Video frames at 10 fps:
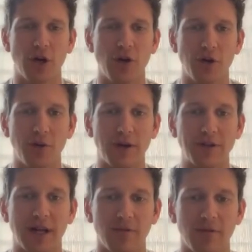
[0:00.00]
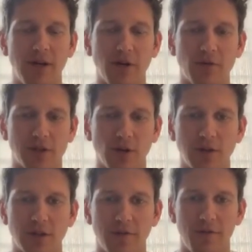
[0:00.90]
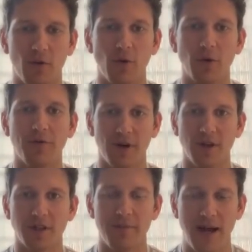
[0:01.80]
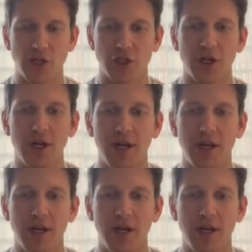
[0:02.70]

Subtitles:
you how to get really good results for your first mesh.